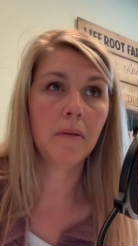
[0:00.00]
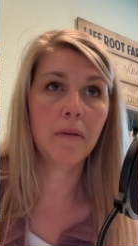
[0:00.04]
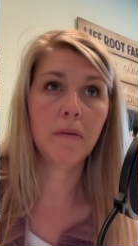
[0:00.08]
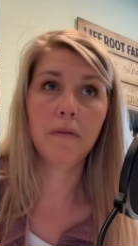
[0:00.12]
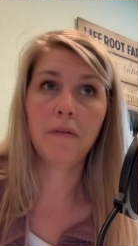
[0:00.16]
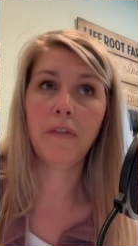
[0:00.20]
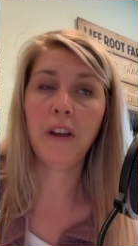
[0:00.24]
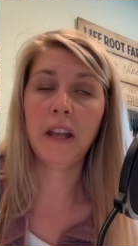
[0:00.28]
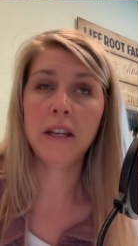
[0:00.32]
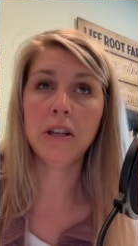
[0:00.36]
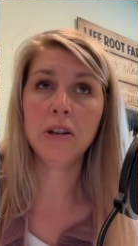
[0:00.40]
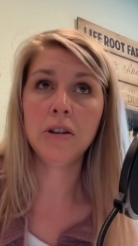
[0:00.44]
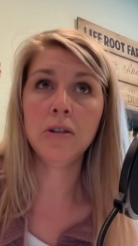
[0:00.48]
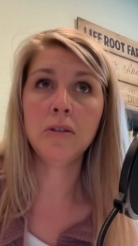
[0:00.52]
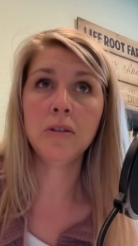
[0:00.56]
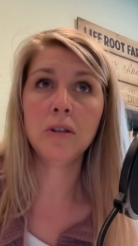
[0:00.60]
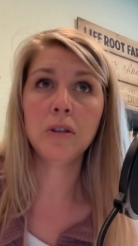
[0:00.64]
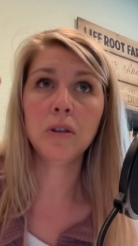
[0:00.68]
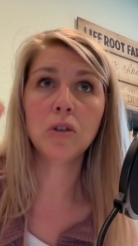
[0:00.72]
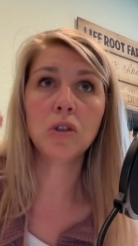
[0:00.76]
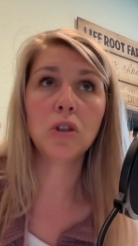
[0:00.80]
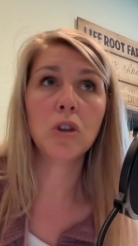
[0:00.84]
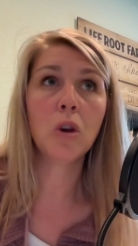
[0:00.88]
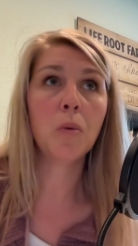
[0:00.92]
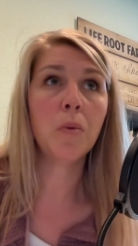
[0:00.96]

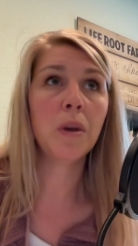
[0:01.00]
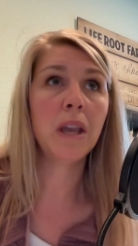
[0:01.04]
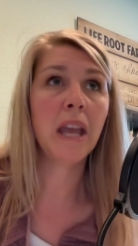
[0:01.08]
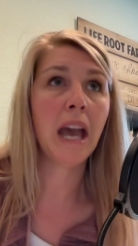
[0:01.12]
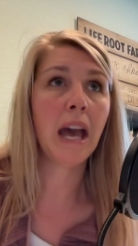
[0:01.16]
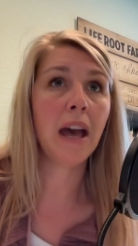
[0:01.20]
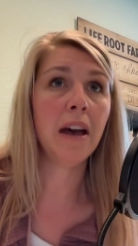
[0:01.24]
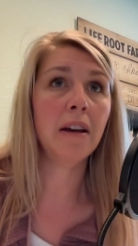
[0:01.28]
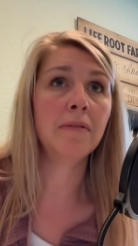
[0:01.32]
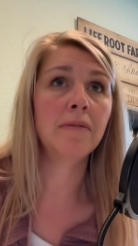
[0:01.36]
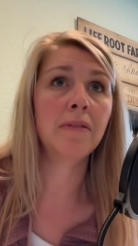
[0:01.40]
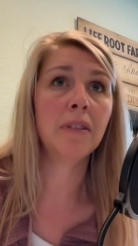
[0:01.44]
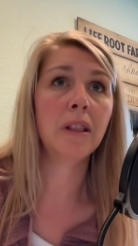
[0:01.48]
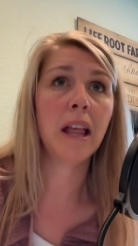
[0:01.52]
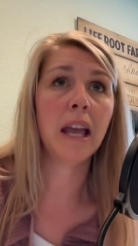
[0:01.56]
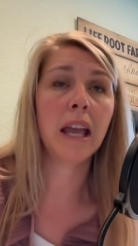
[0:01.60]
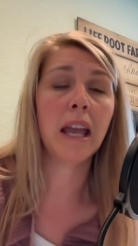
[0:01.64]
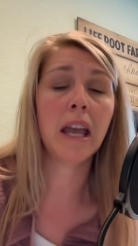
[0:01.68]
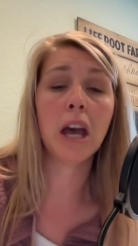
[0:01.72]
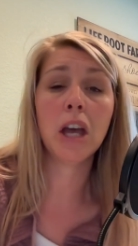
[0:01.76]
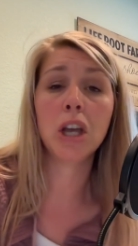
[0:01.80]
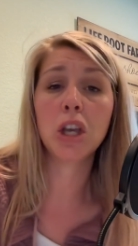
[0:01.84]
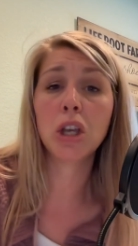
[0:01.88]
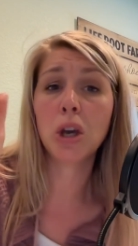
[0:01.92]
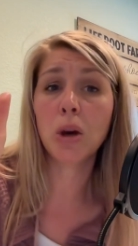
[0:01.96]
vendors. So we have like
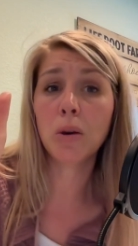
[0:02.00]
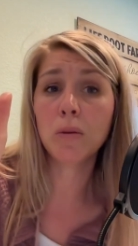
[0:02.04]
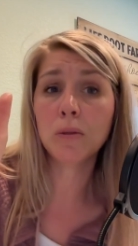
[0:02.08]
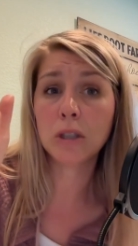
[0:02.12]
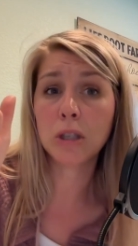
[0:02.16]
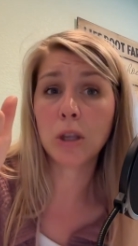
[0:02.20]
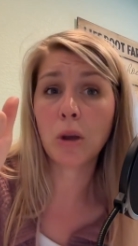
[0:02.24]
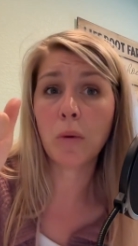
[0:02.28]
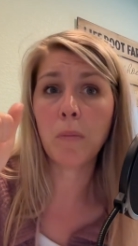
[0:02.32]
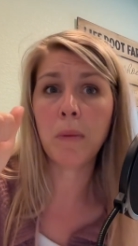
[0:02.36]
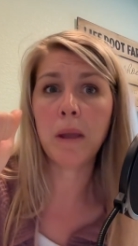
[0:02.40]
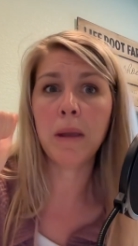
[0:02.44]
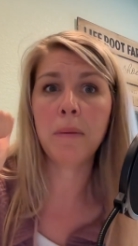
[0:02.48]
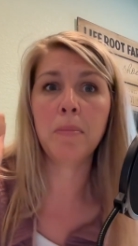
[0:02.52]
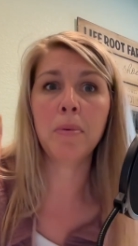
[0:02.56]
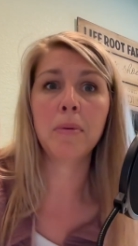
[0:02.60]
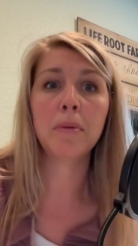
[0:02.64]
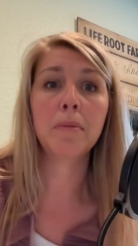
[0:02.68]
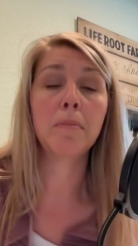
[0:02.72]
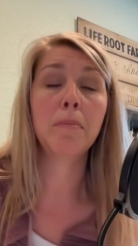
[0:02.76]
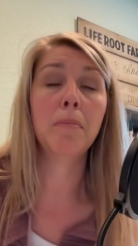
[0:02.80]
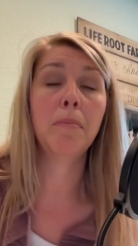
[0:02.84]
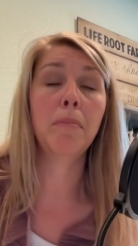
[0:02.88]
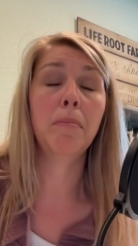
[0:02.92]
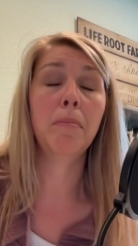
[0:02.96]
a goat soap
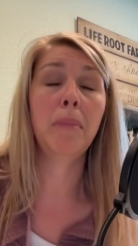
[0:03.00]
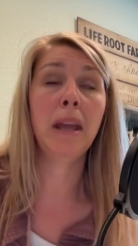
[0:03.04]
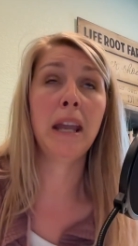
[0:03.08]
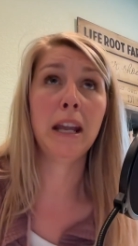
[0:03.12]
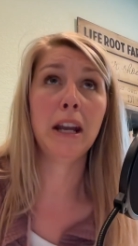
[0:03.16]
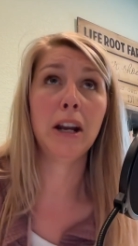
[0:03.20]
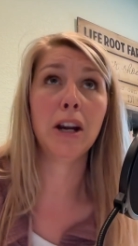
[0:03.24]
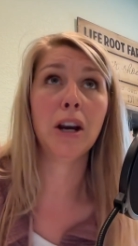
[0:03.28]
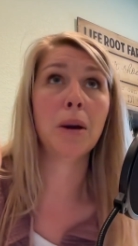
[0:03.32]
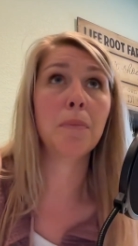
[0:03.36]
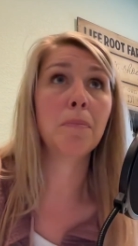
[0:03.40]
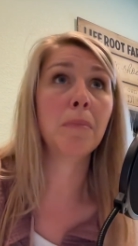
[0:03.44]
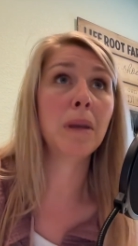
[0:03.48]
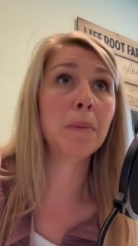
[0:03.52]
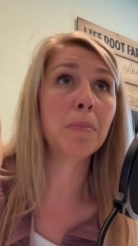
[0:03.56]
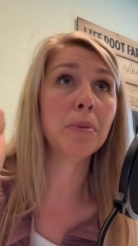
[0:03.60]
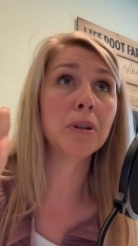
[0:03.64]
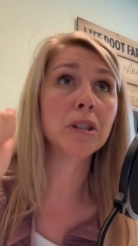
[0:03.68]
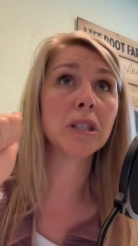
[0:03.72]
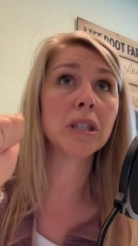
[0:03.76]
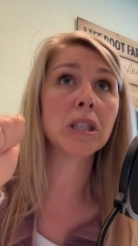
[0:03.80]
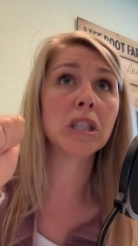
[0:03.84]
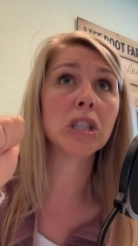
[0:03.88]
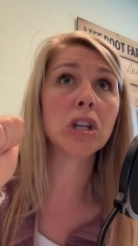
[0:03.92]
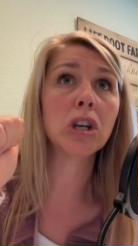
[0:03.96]
maker, maple
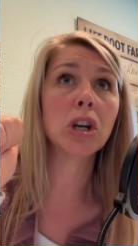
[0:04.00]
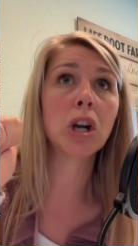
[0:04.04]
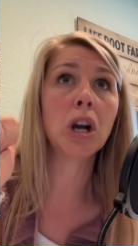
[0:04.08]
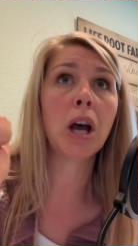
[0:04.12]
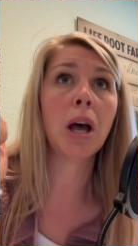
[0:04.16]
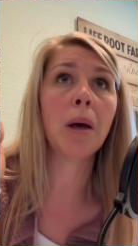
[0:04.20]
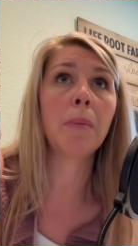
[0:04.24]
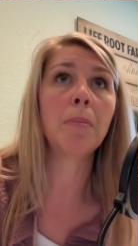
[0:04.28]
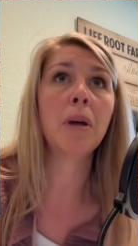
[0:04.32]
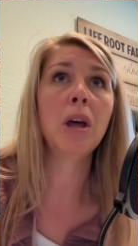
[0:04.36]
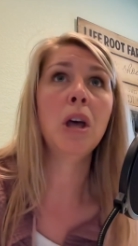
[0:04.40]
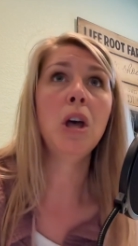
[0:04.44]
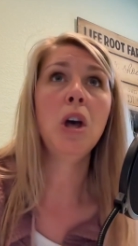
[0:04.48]
syrup.